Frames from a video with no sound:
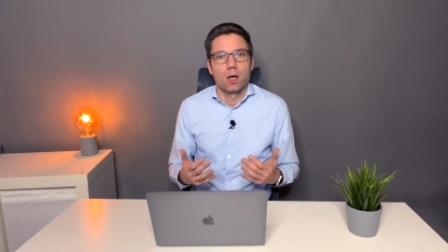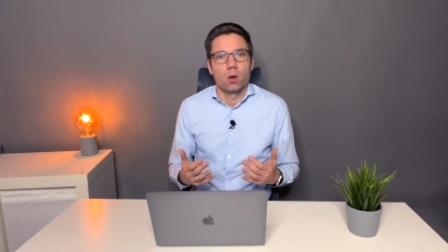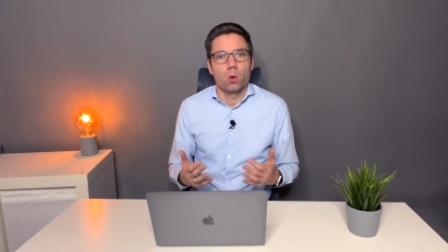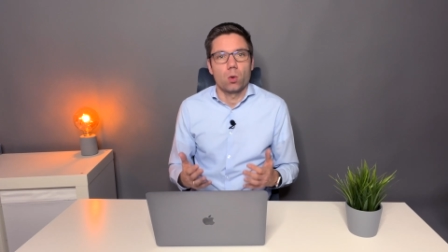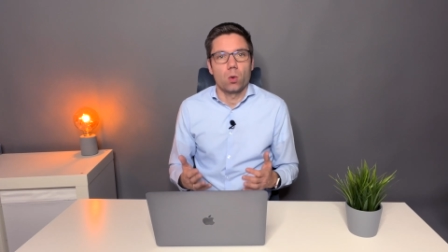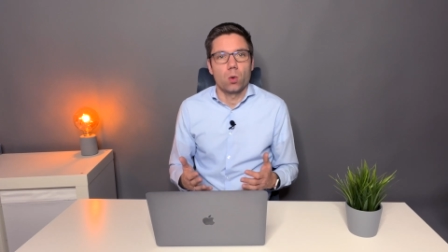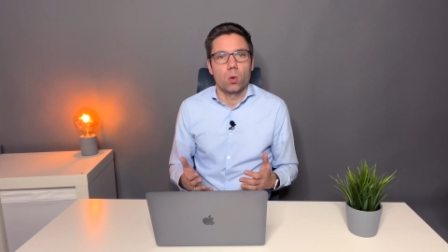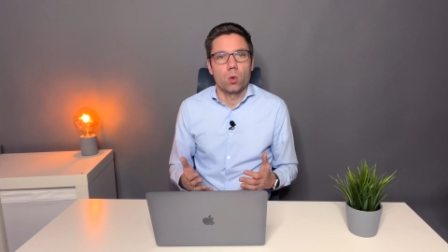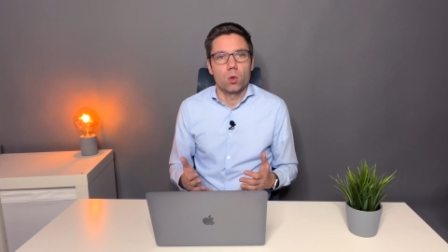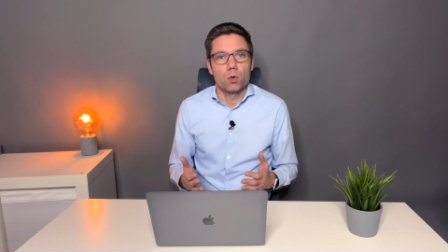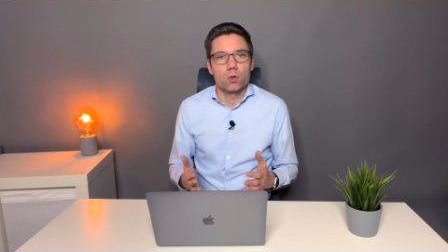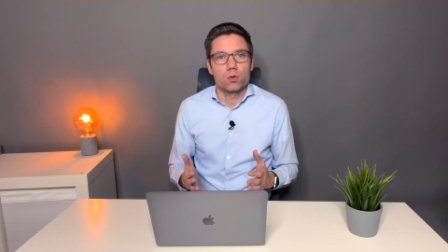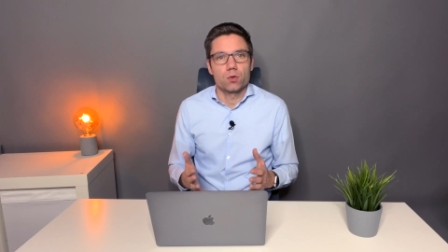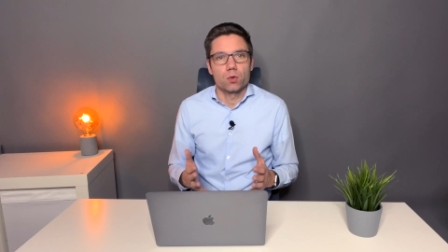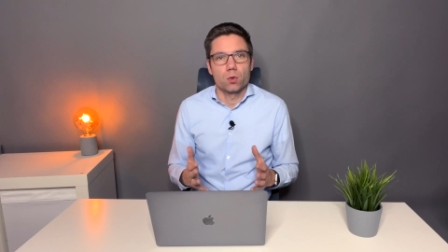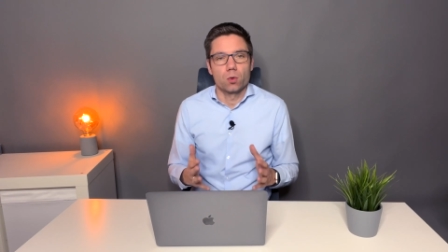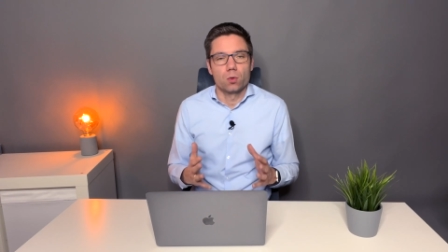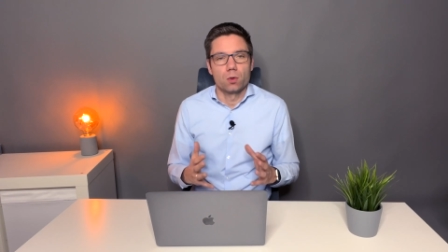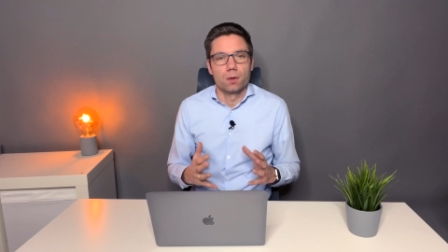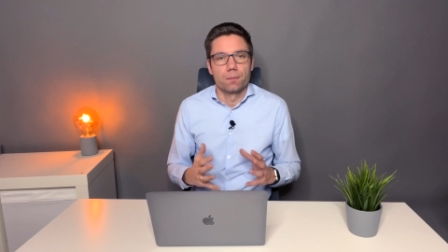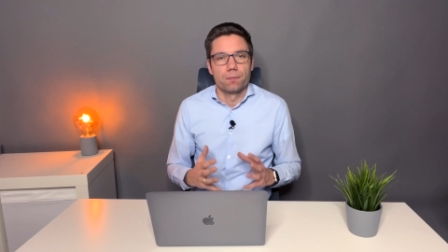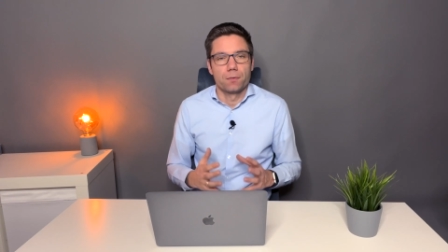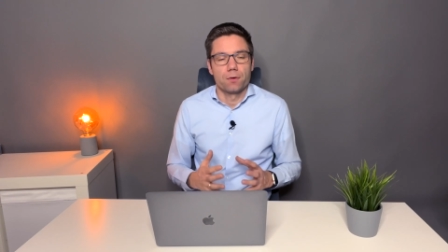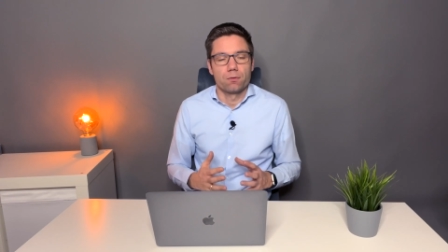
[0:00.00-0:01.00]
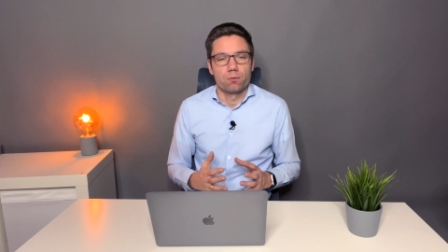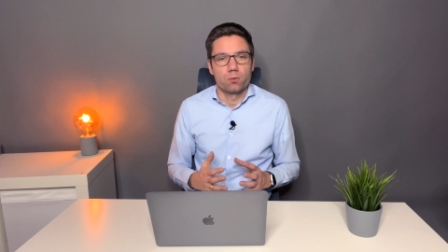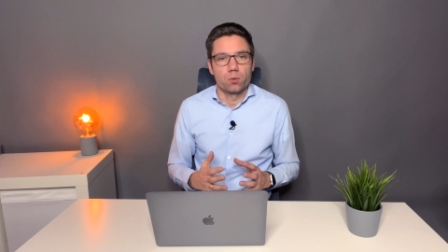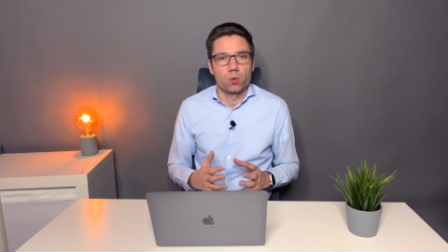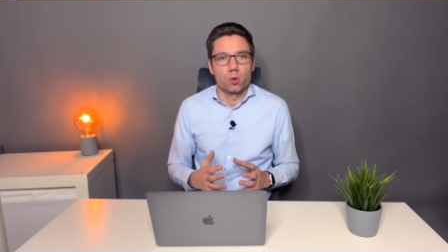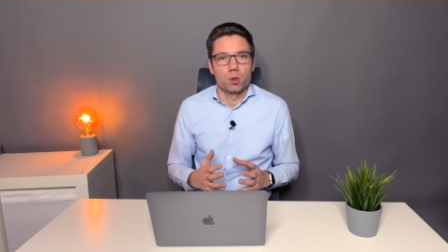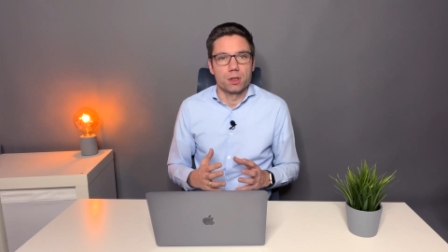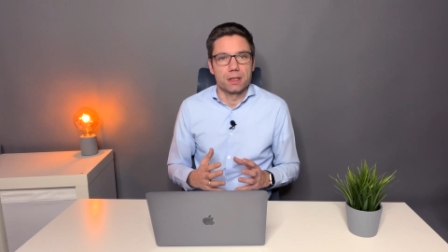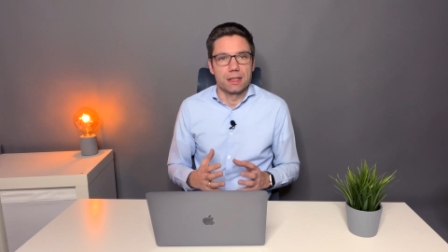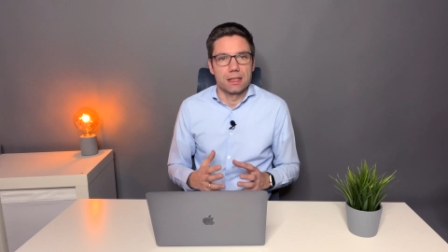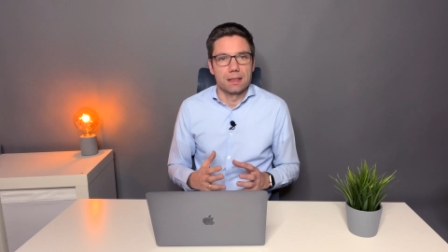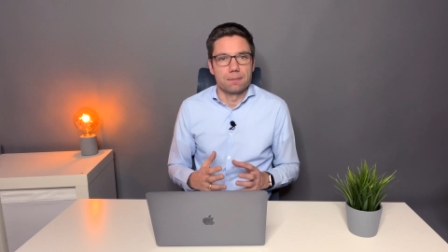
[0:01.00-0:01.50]
also for
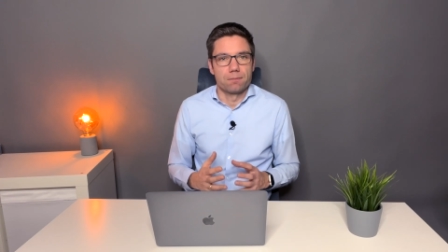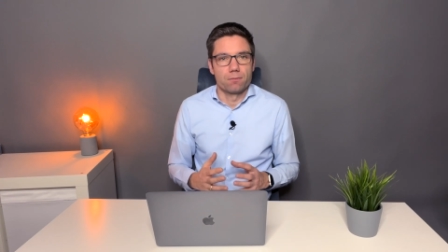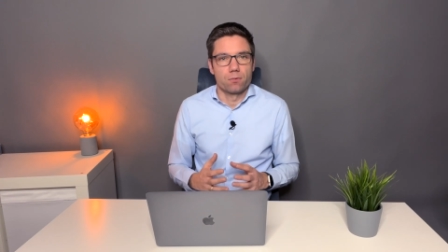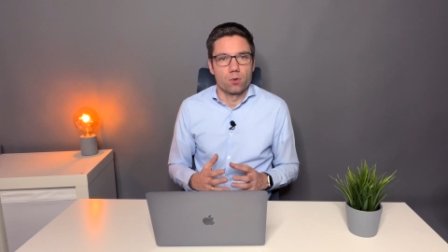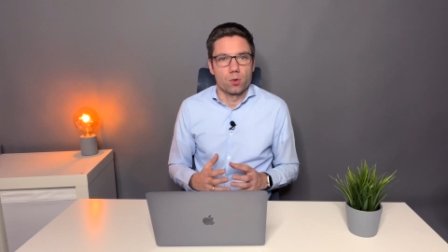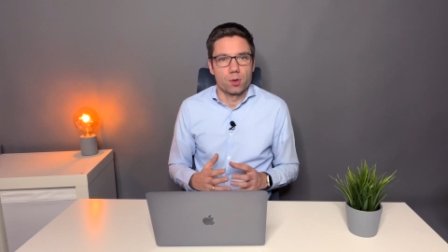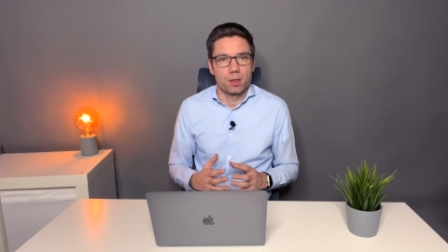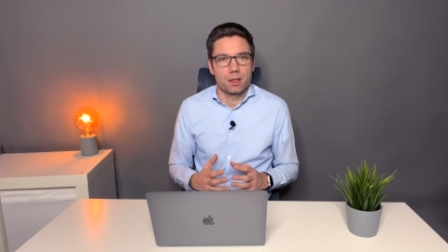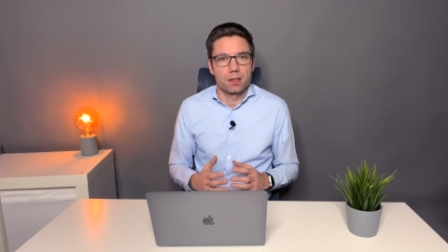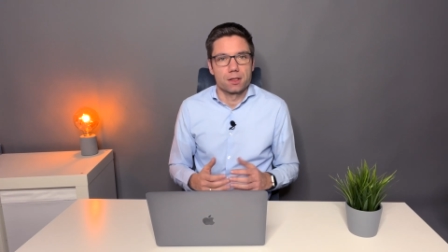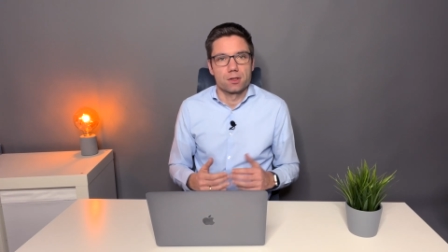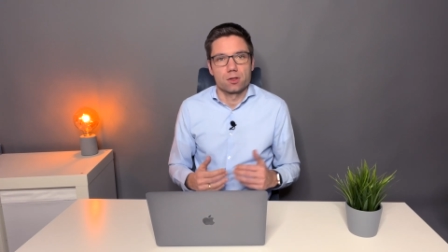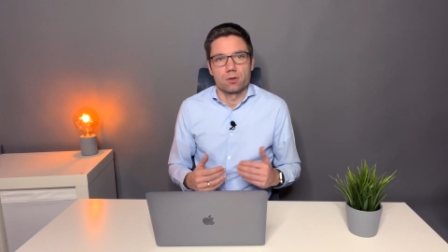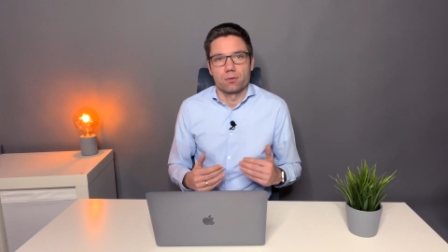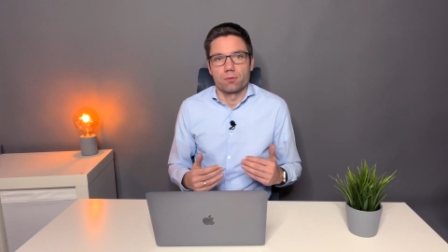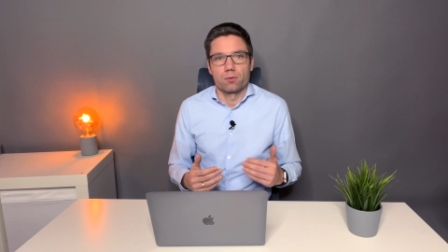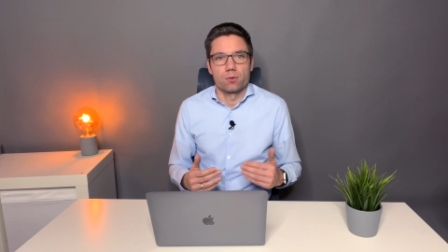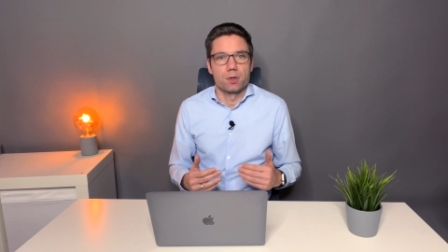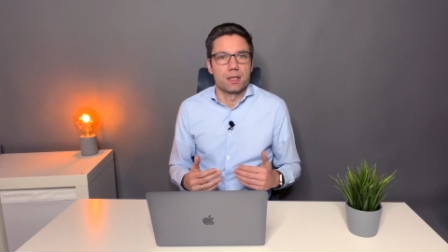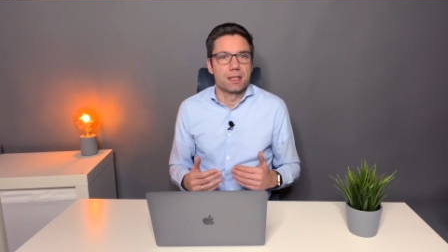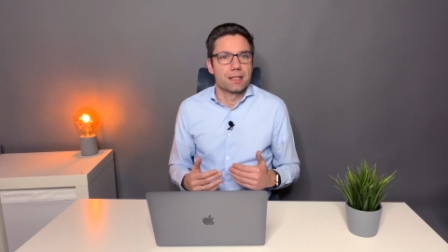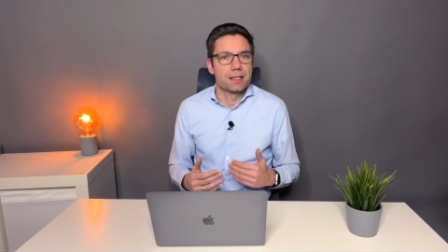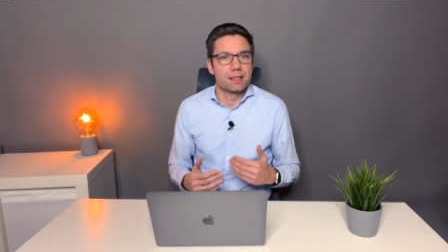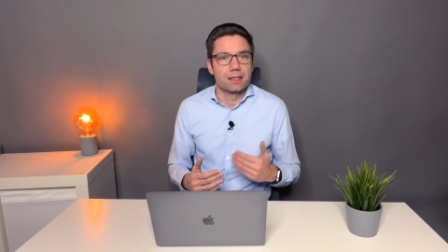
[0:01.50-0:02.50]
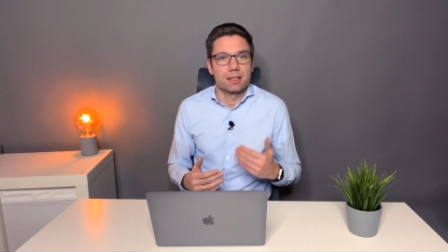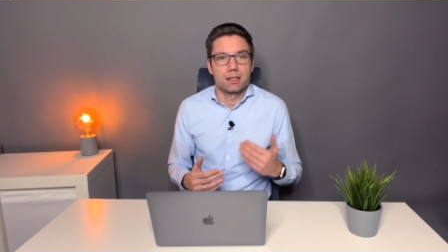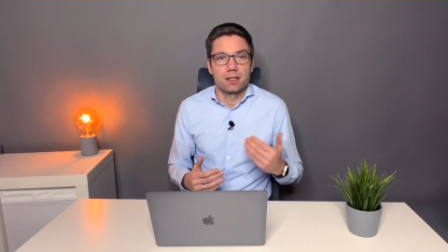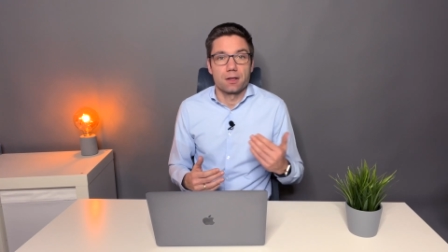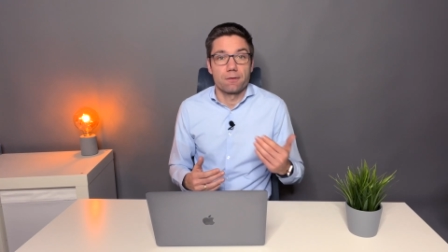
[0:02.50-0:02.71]
deep work. So for instance, the